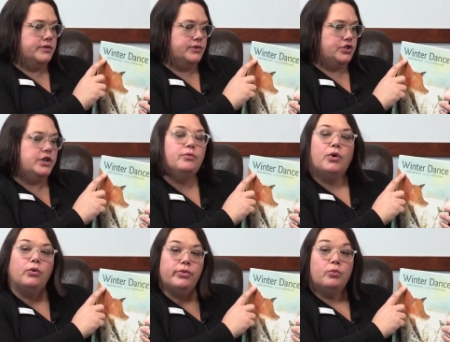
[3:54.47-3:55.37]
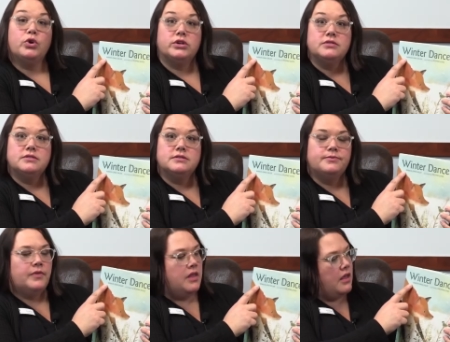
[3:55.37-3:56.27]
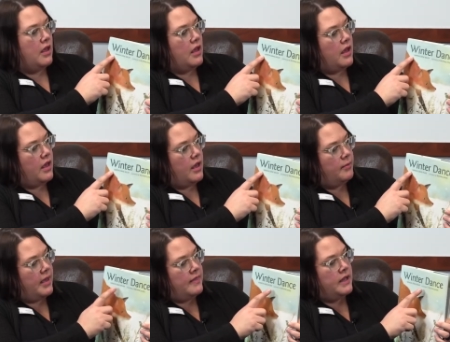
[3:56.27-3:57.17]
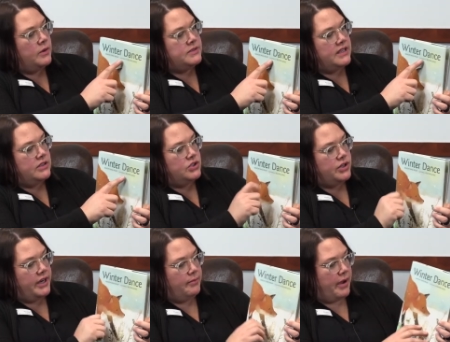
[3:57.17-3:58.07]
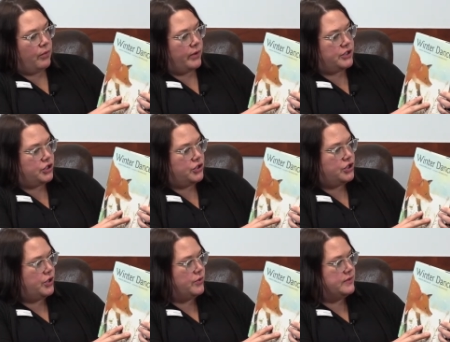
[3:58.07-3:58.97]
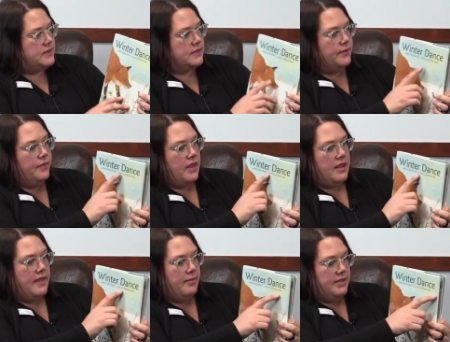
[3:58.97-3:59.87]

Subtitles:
So she wrote the words. And then it was illustrated by Richard Jones, and that